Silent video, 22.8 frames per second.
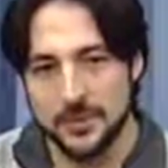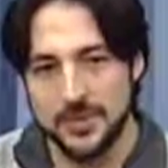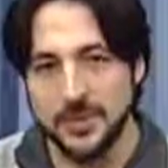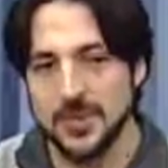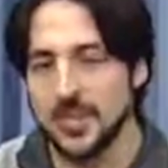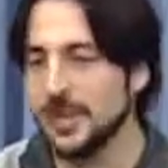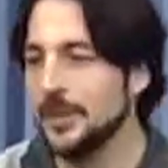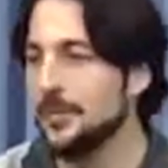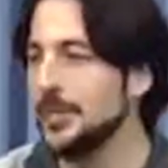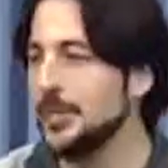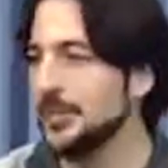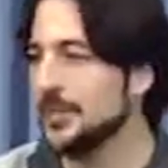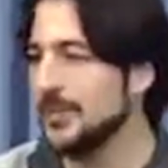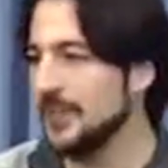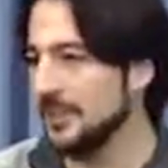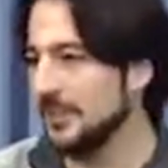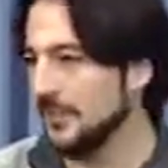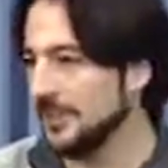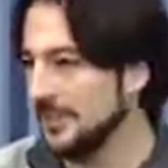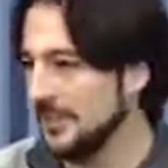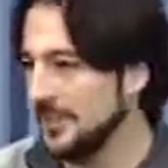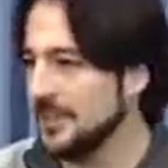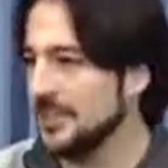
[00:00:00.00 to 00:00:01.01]

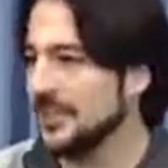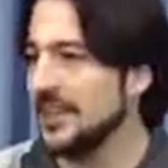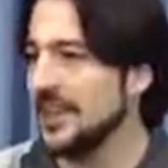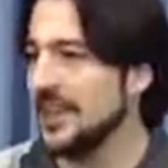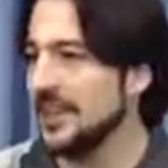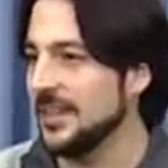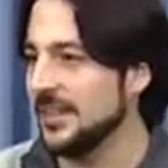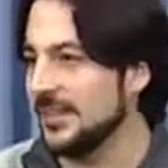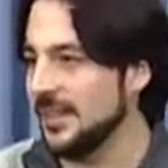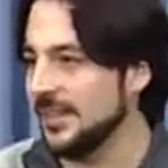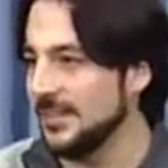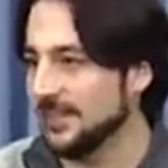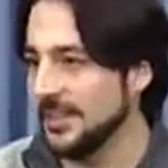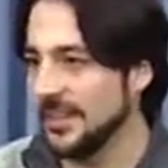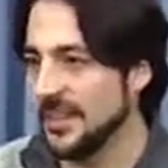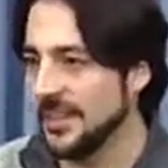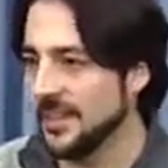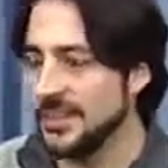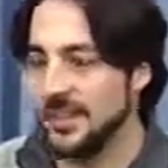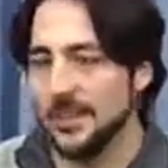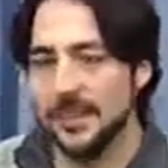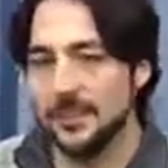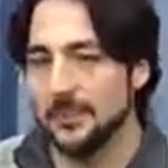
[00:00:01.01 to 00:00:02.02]
limited desires.
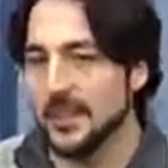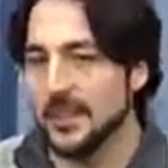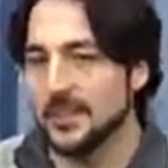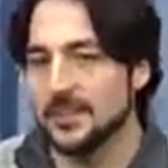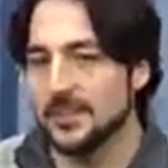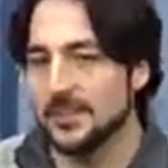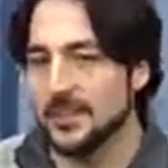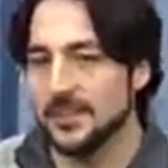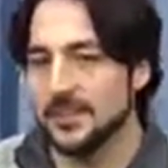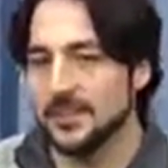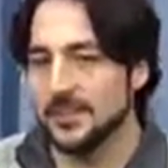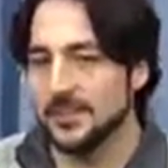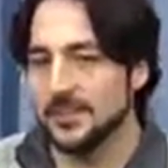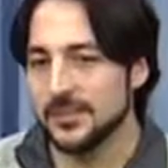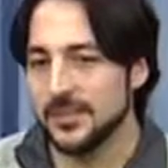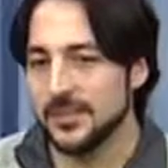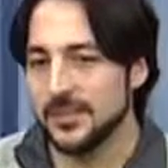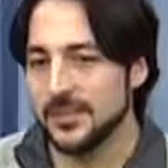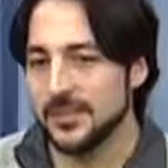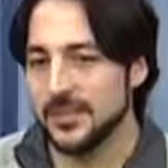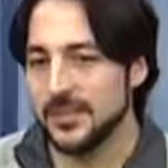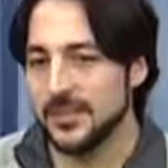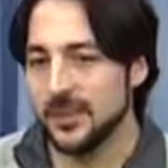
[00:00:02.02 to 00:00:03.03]
The masters
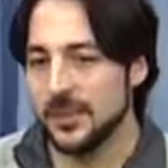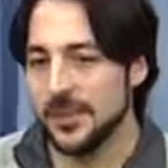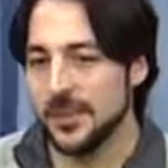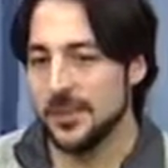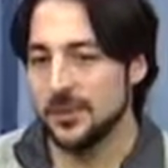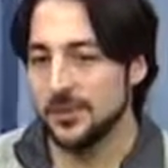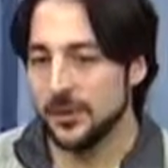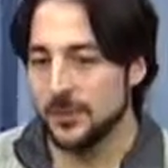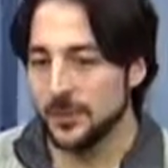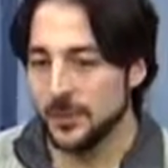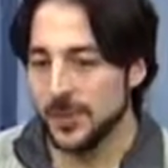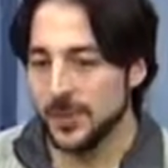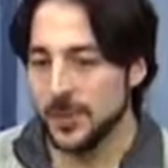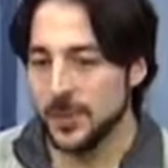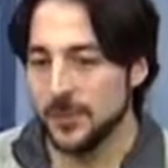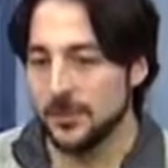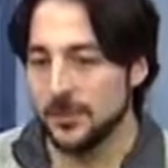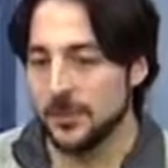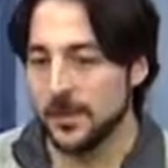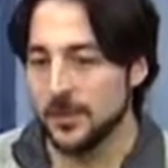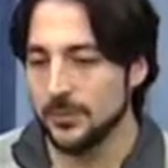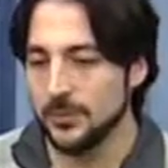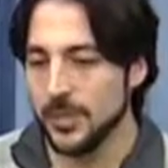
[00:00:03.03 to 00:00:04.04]
care only
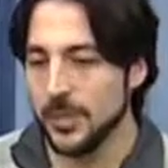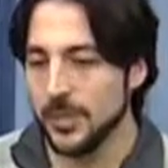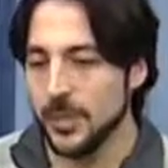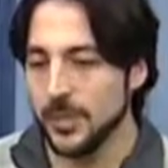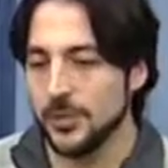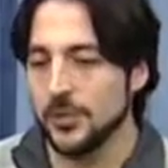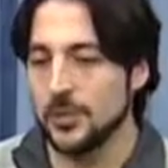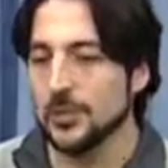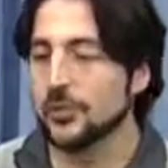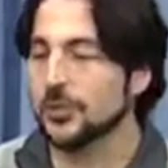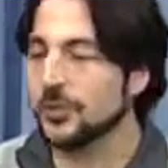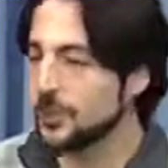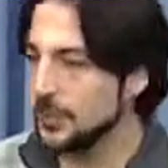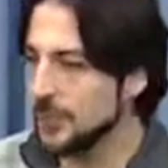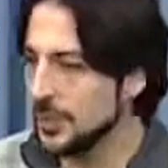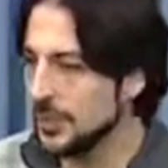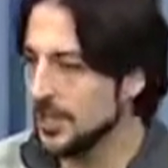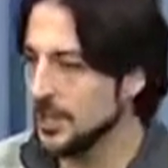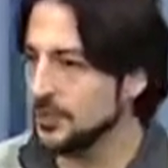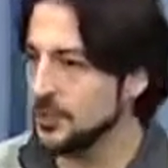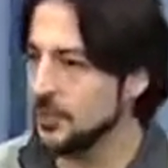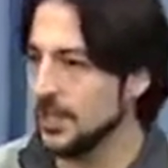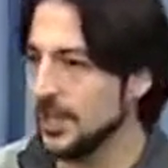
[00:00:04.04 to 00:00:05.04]
about your
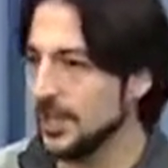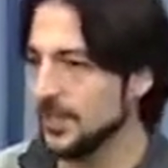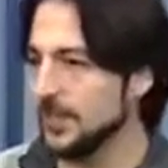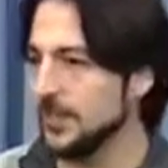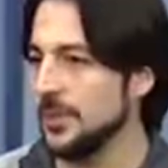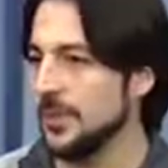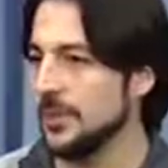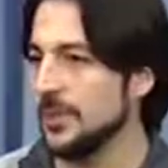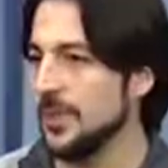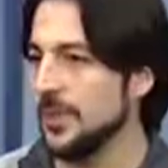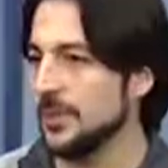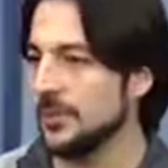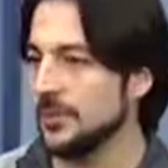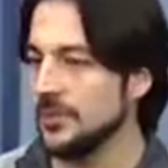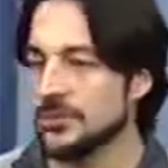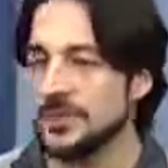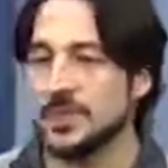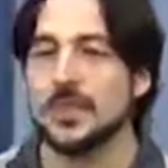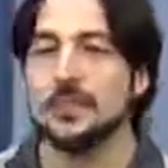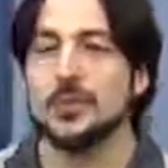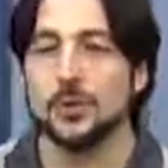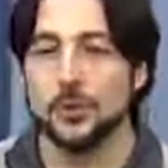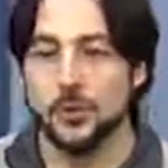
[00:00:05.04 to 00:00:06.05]
spiritual
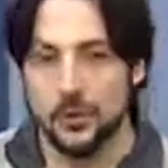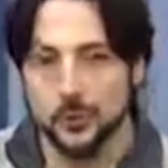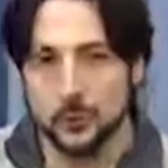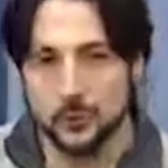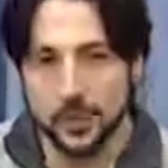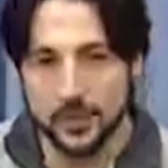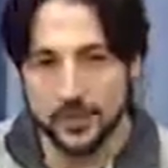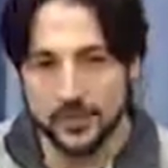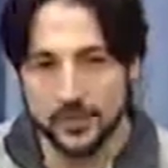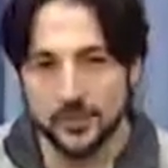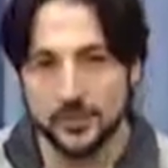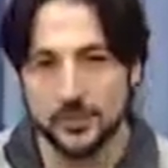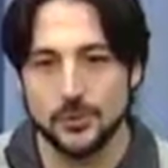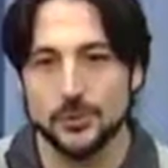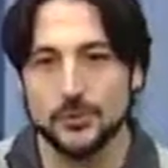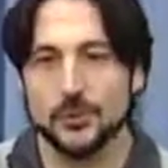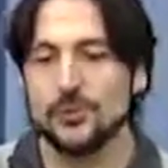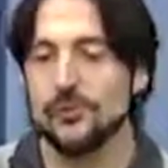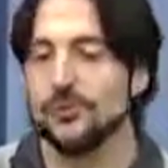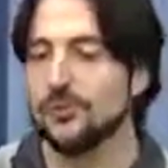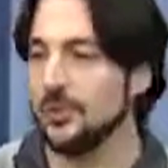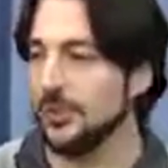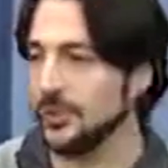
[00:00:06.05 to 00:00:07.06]
aspirations and what you
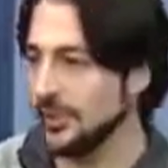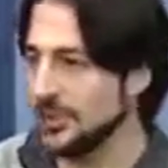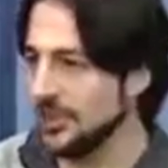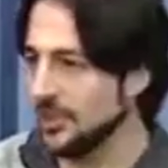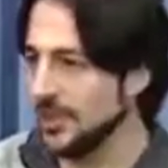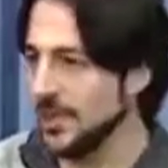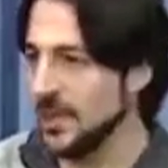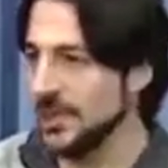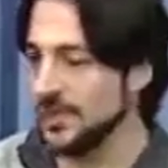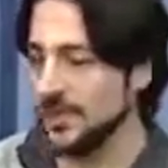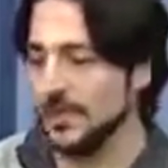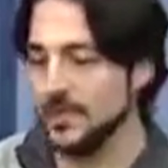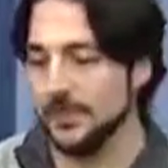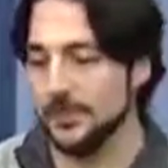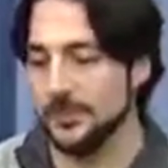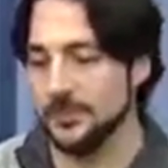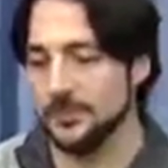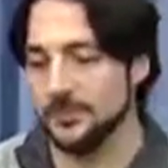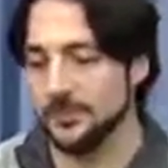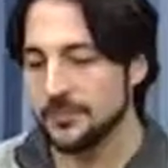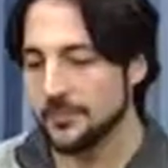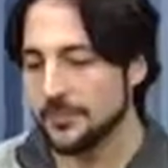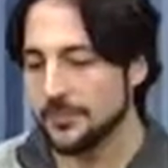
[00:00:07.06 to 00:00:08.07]
do for humanity.
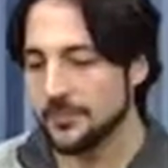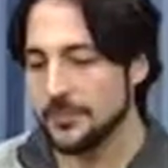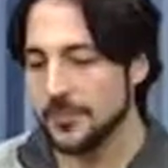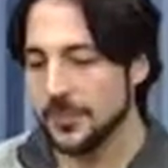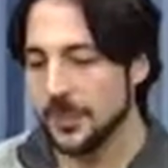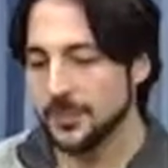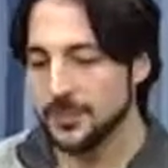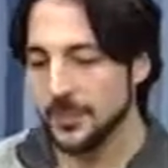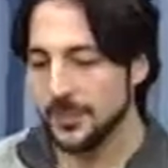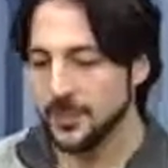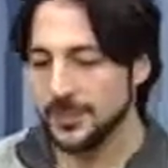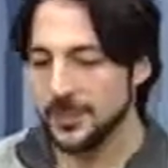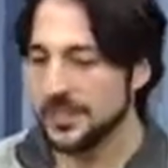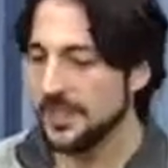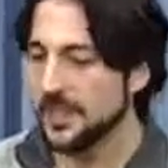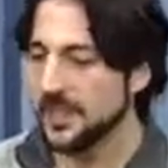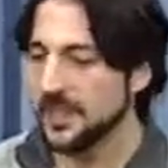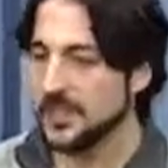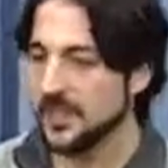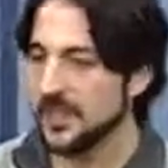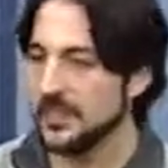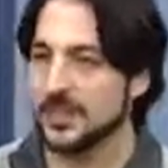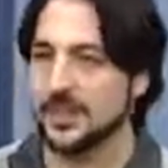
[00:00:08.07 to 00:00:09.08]
But they
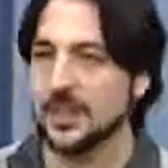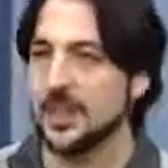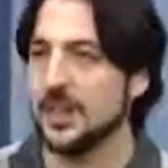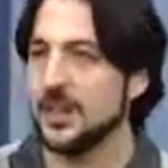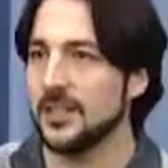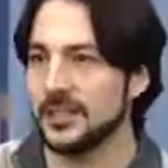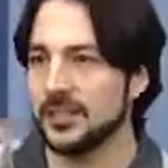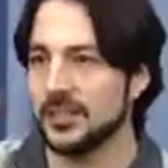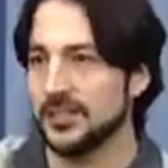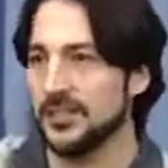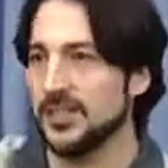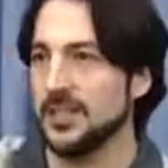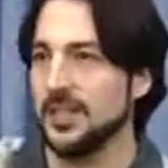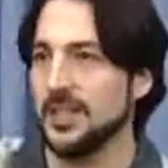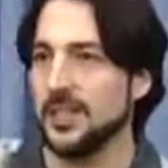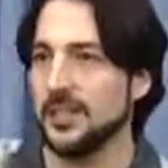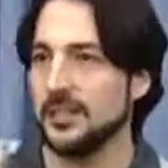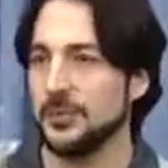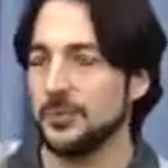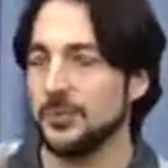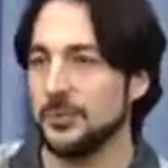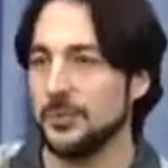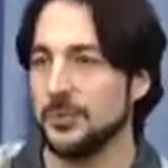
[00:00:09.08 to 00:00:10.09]
are not gods. They
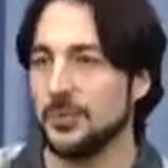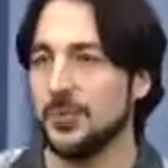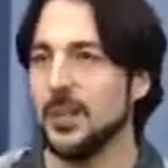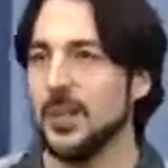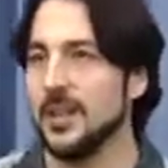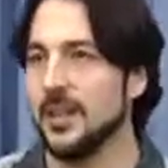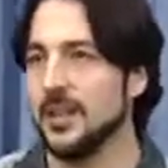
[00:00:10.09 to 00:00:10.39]
are to,